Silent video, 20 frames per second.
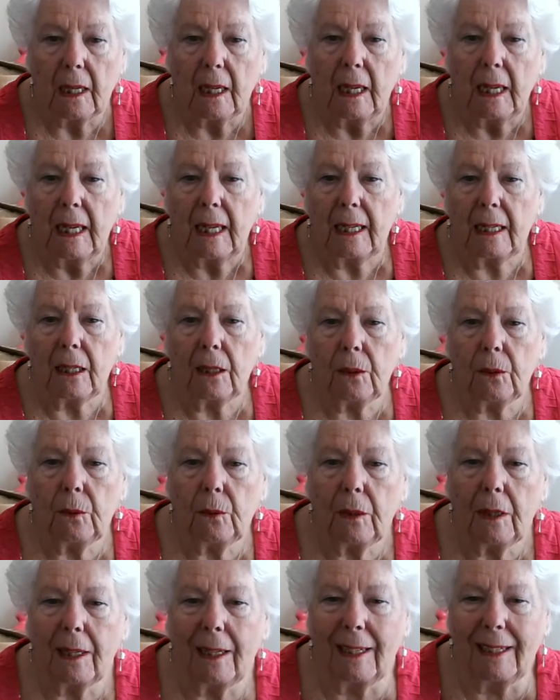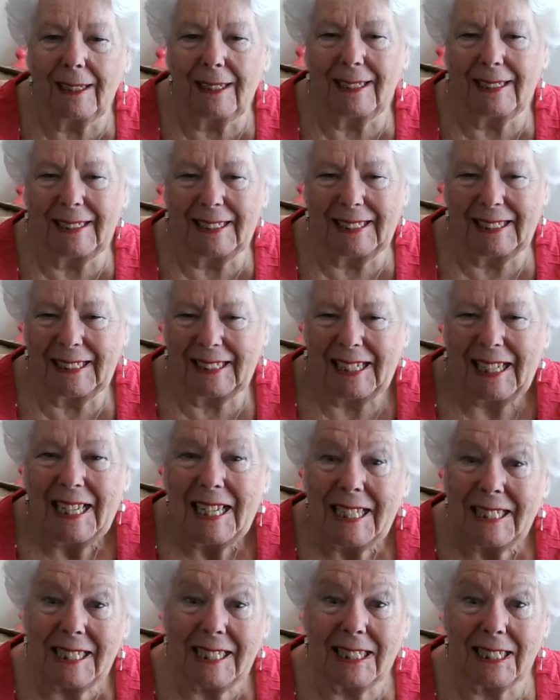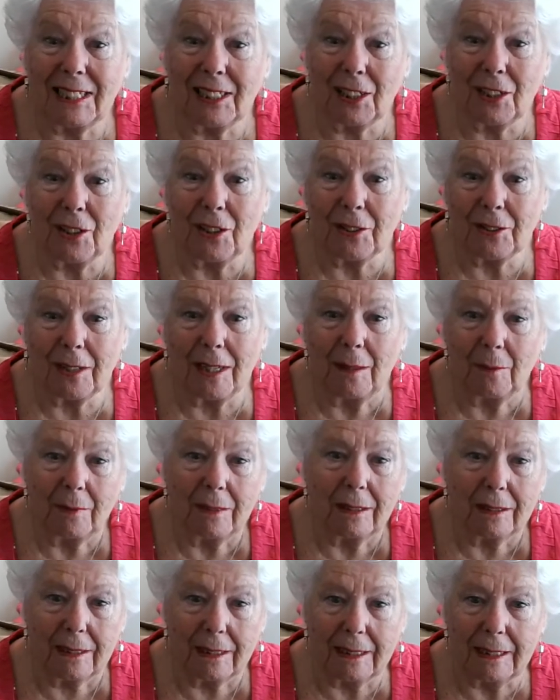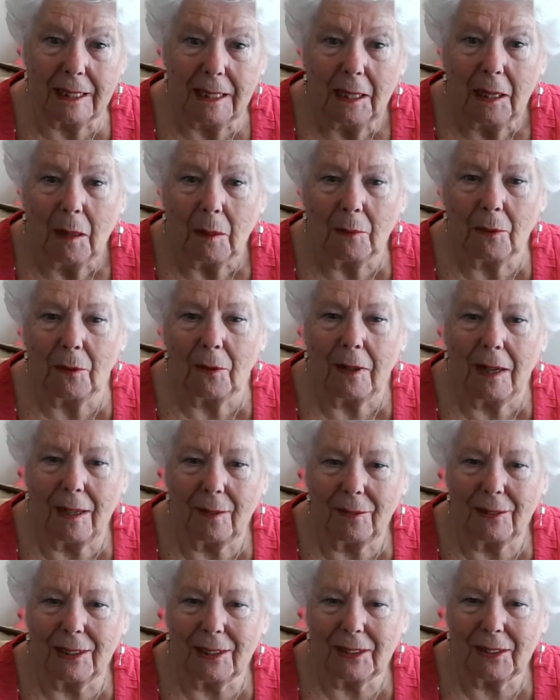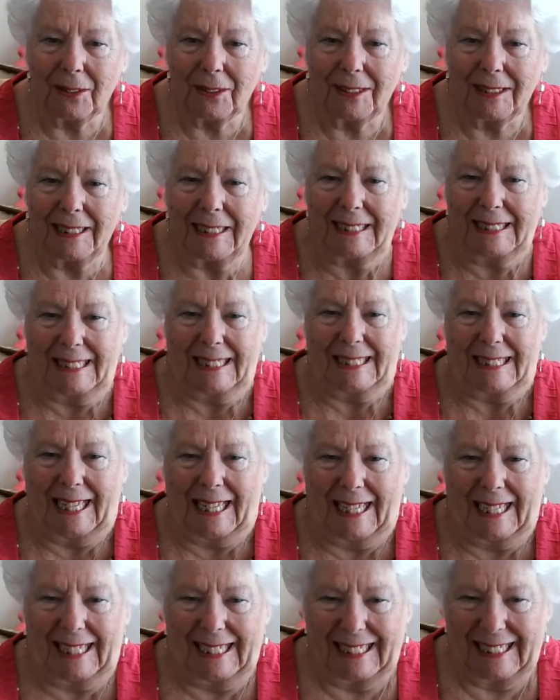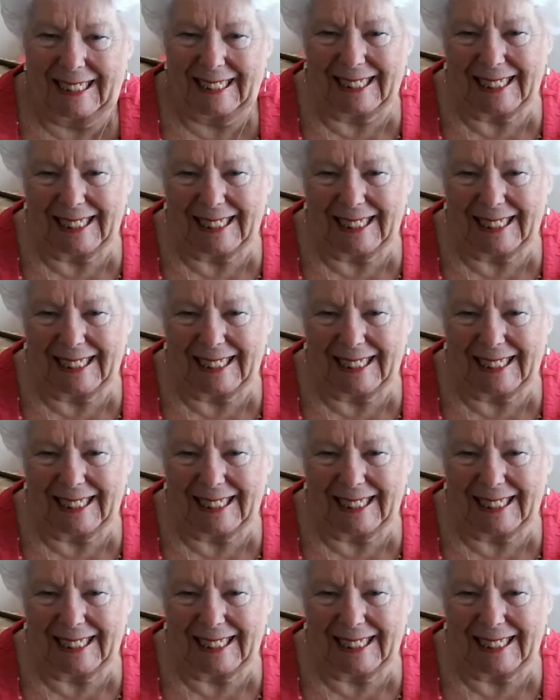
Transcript: Hello. This is third time lucky. I'm not having a good day today.